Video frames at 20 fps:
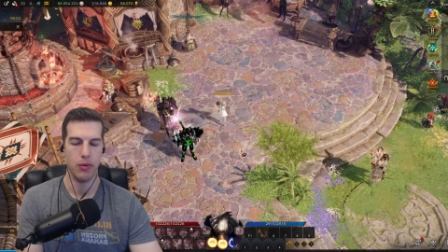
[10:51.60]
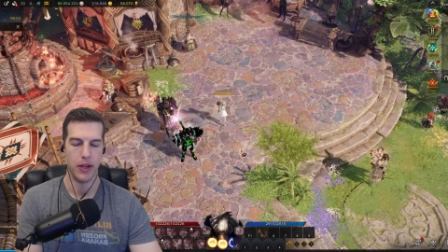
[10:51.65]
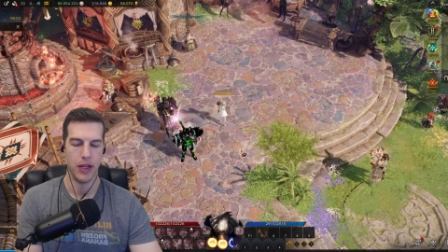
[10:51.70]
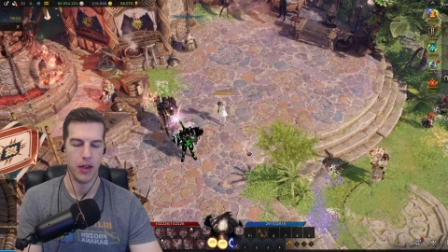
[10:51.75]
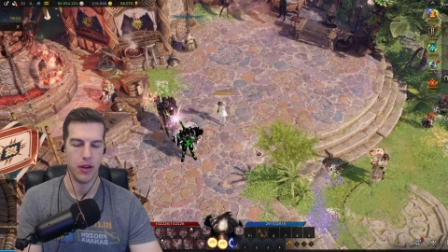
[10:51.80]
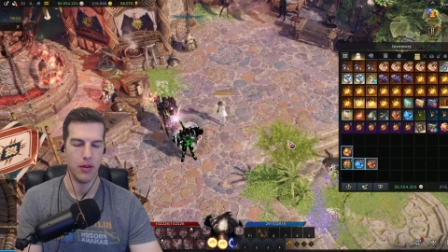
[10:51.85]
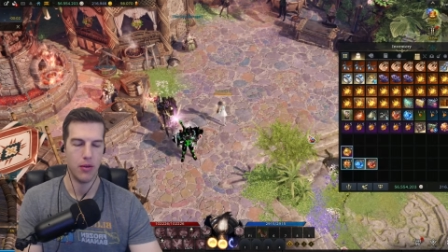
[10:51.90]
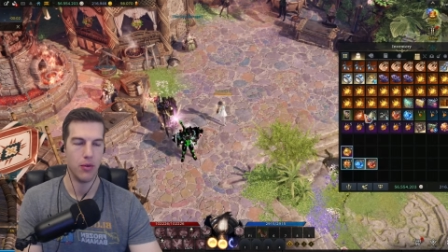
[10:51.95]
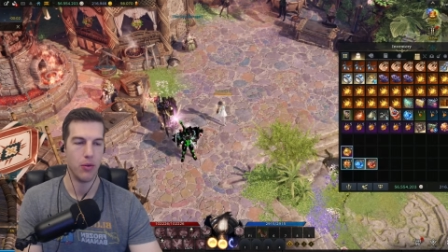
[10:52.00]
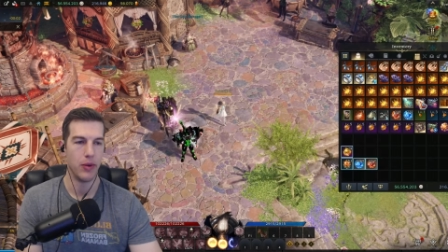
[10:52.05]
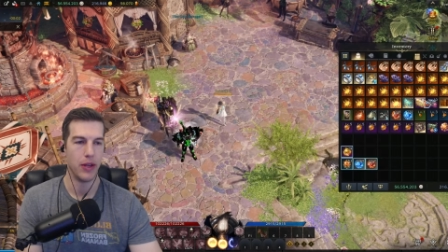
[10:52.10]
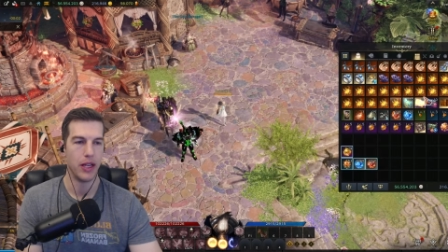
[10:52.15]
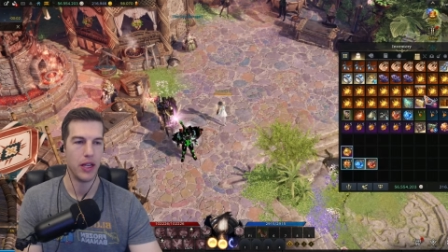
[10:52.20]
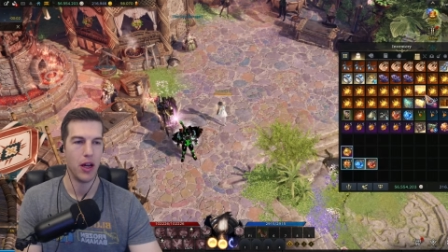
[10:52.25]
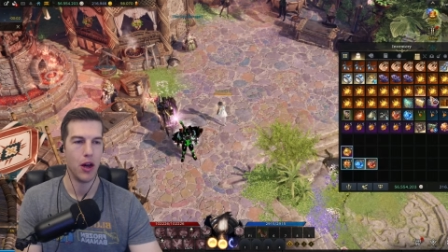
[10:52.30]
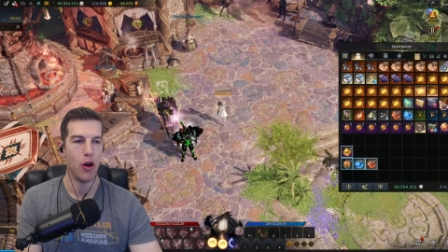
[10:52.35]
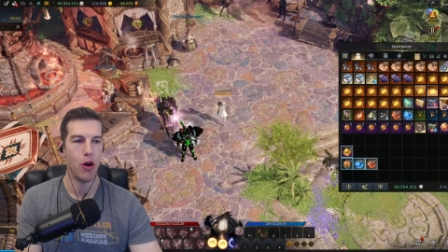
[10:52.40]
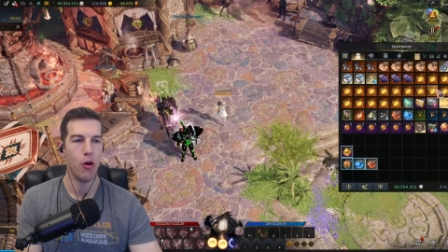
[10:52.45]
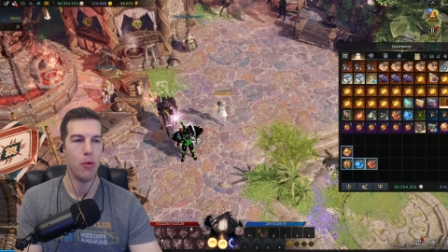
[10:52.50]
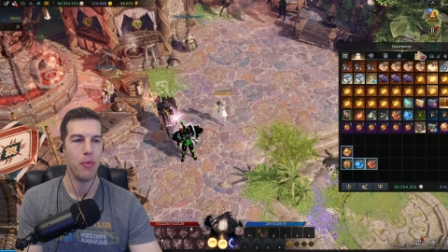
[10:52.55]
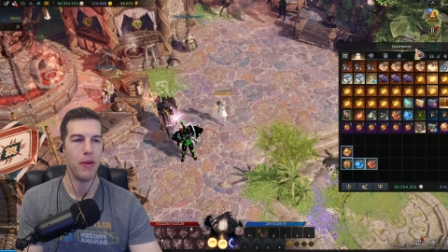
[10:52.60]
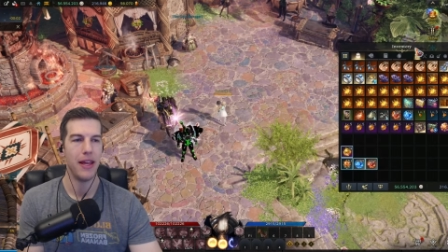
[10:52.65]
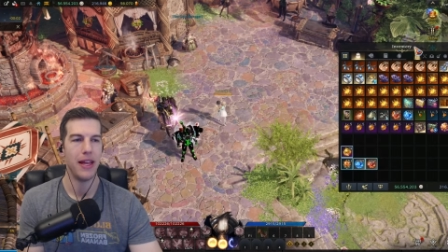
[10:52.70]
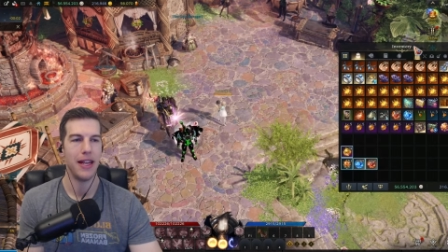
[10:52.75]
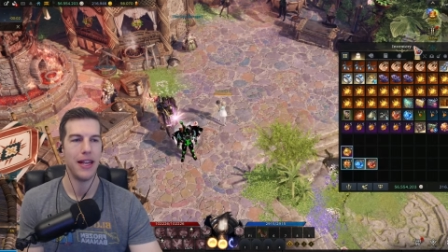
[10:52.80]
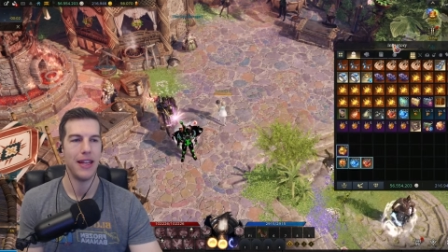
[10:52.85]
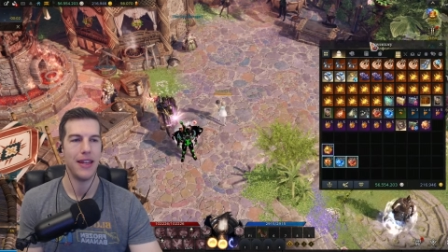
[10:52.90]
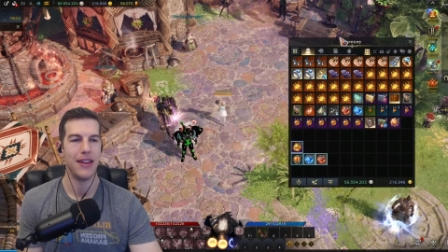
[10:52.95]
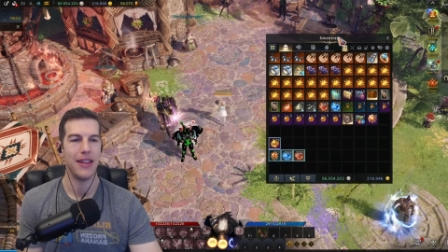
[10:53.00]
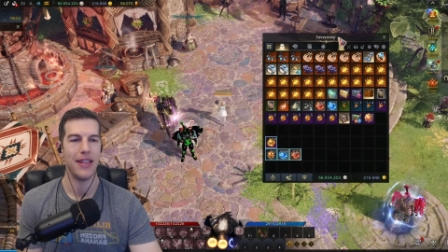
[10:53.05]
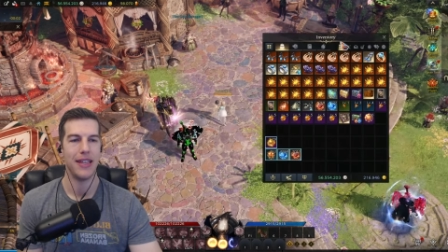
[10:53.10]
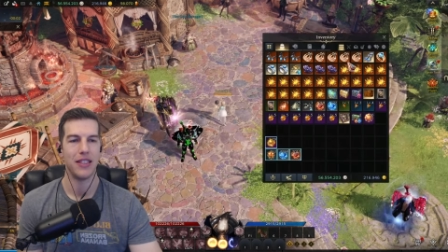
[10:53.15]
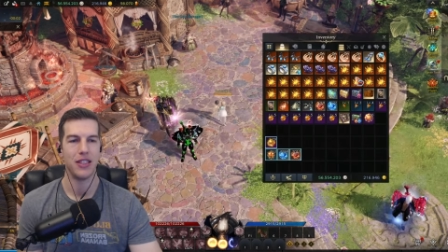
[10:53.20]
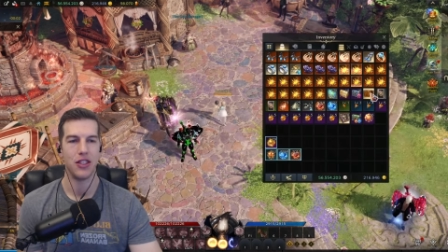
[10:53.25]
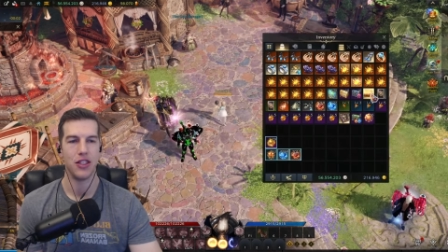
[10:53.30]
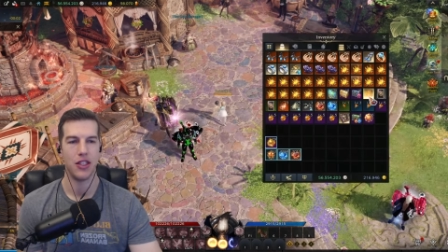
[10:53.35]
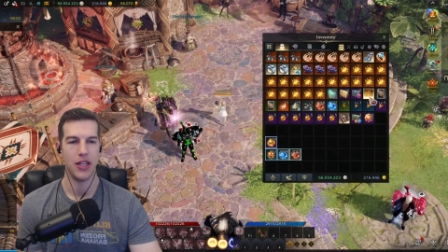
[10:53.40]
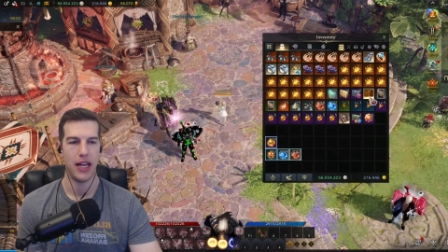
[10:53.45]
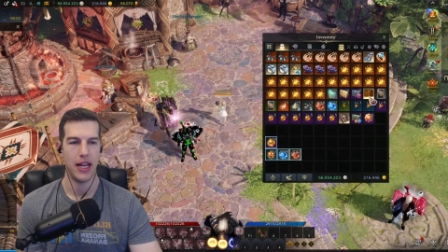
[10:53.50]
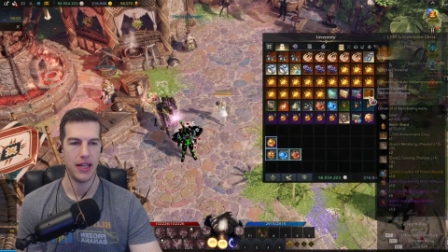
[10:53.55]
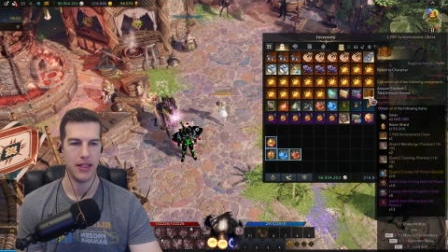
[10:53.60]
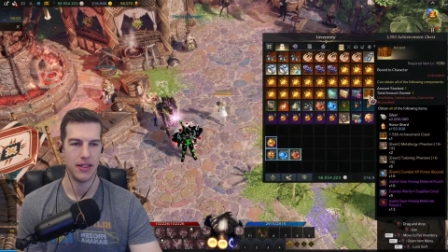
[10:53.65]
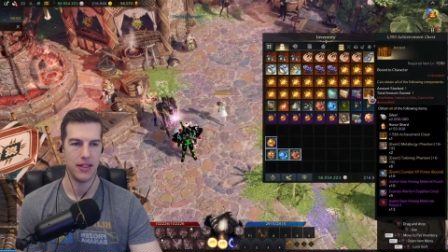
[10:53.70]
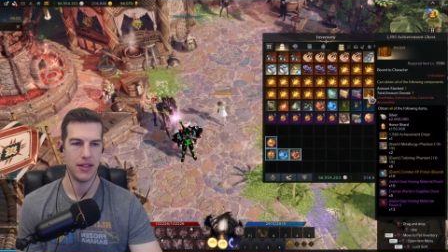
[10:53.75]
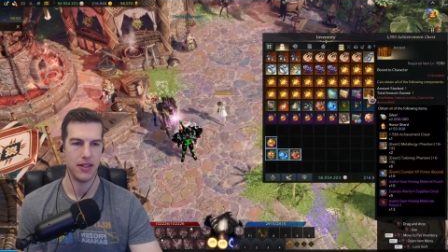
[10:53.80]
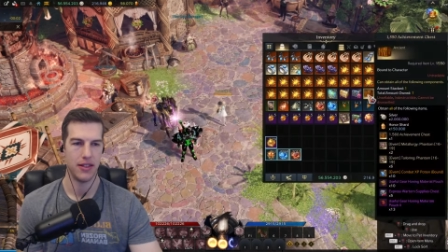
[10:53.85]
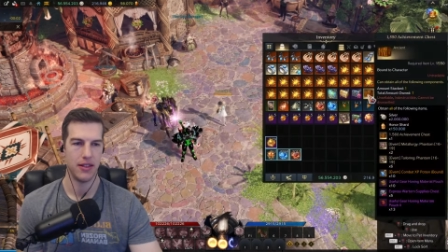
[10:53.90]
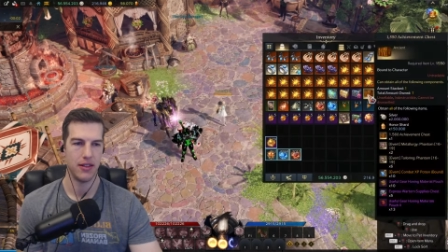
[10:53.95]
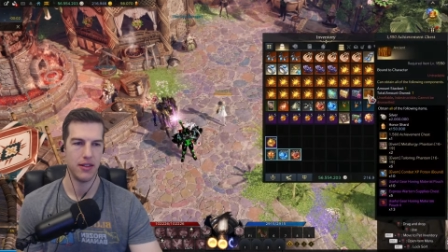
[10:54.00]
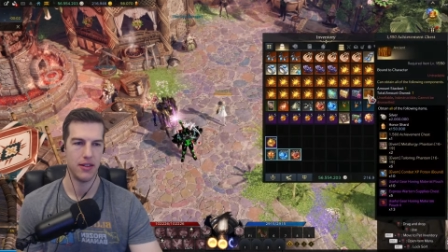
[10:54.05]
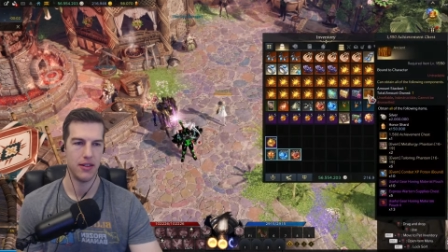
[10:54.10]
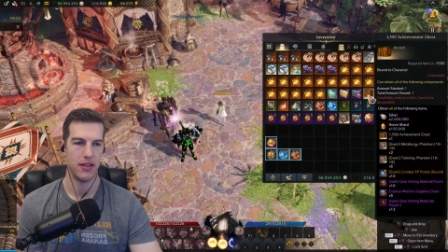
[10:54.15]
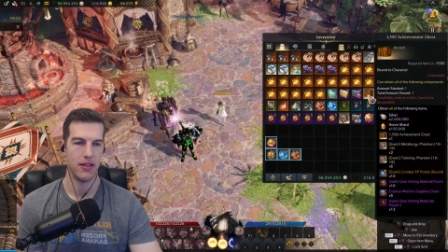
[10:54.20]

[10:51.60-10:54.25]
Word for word: we don't. We open this chest.